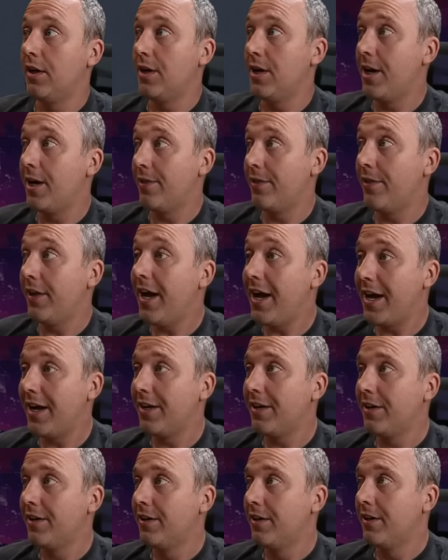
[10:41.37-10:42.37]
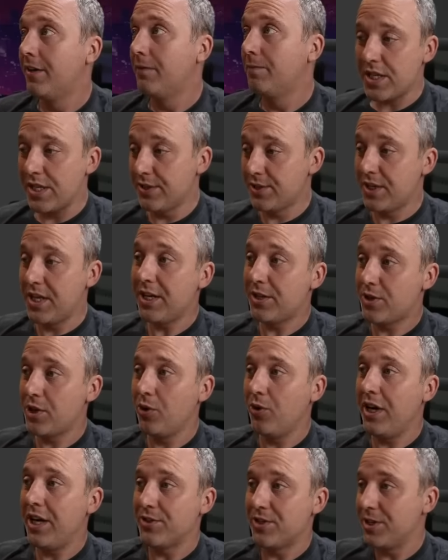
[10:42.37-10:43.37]
And that is Nix
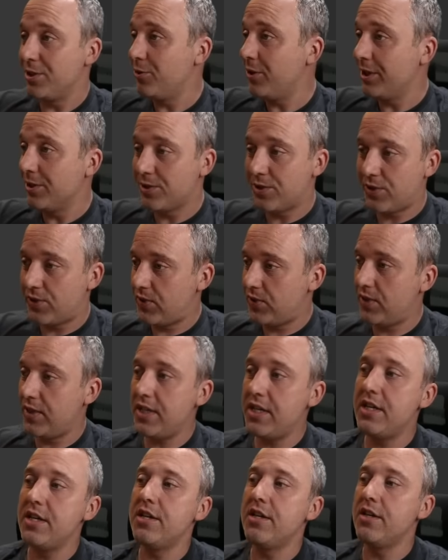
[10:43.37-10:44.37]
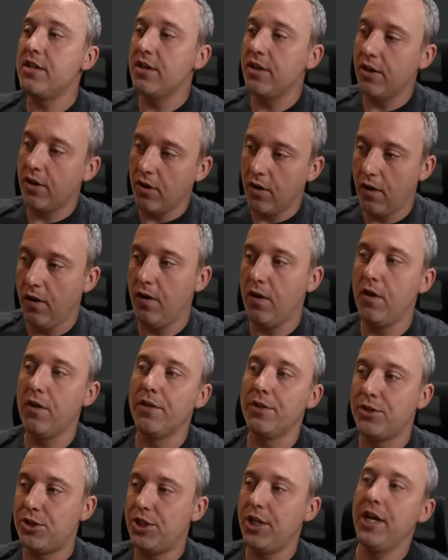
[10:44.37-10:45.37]
OS. And you can see all
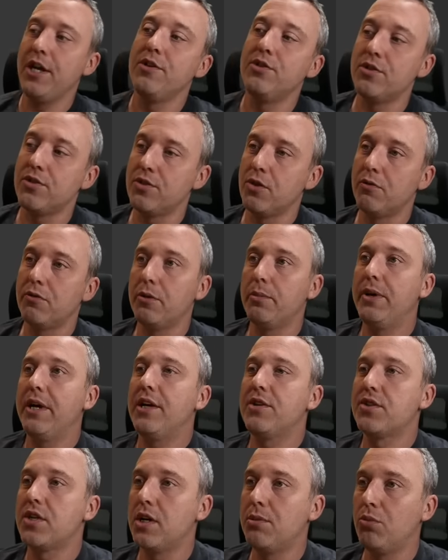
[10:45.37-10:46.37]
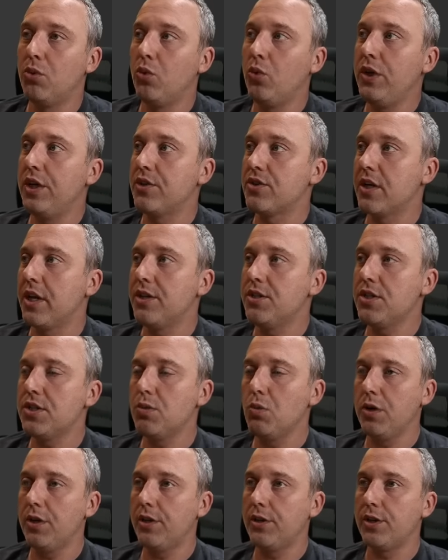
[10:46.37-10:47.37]
the changes over the past couple weeks. And I just
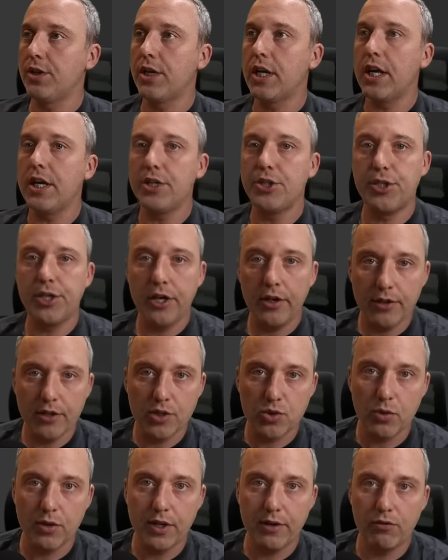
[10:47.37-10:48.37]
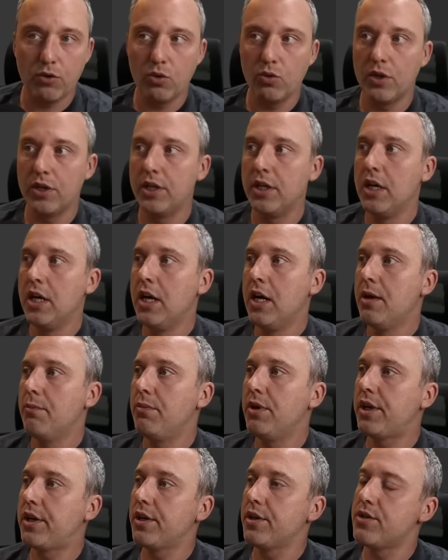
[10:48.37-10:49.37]
wanted to kind of share this with everyone
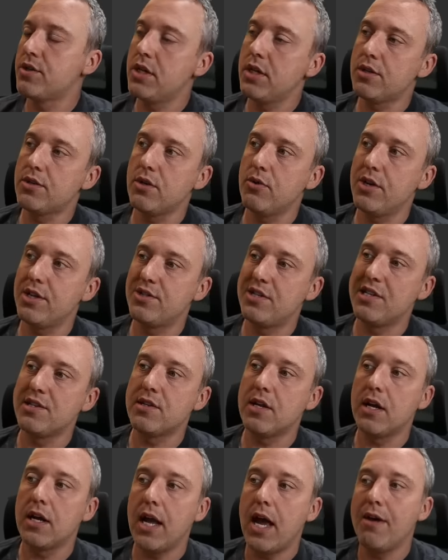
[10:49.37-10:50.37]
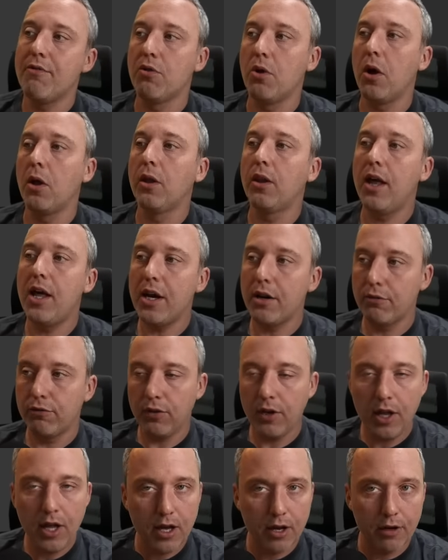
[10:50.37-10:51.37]
because Nix OS does not have a lot of
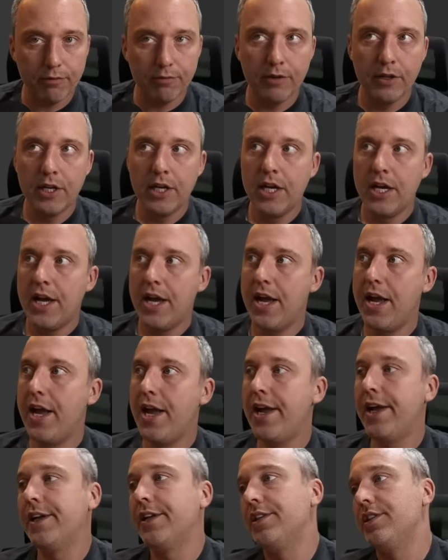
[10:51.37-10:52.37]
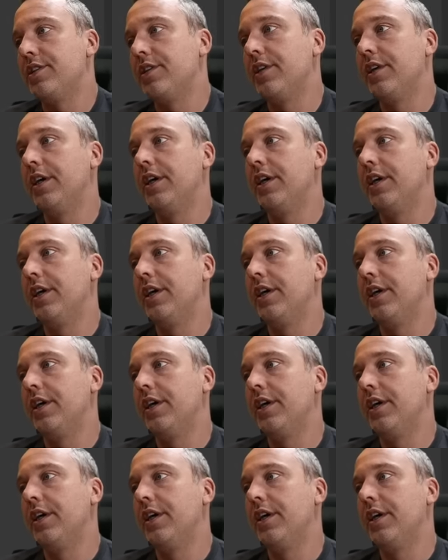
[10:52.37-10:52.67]
love. And